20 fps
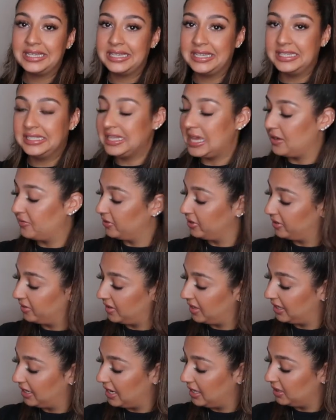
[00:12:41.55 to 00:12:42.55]
is
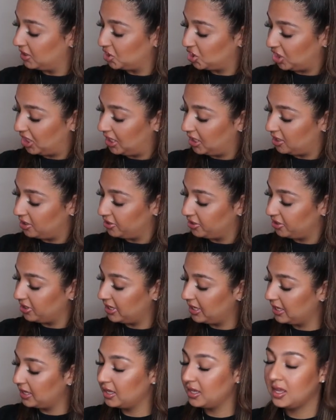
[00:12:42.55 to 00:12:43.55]
everything and the shade under
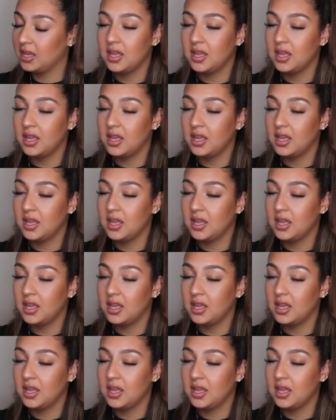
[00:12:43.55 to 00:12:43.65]
it,